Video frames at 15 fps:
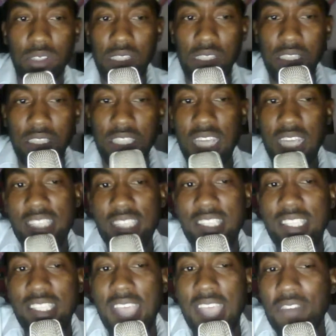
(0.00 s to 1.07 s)
did like
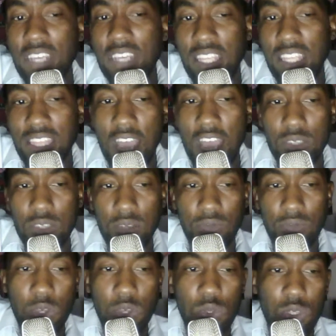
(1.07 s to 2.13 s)

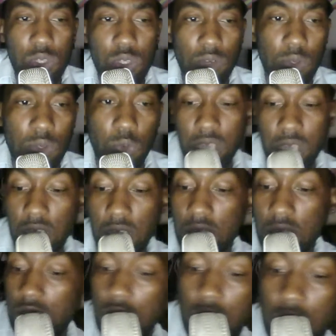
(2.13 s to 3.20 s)
70,000 views over the
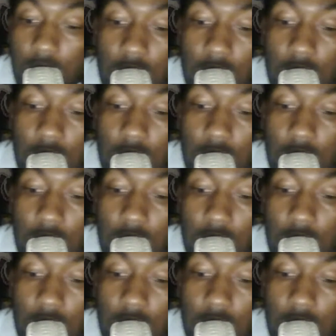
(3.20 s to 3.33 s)
weekend. So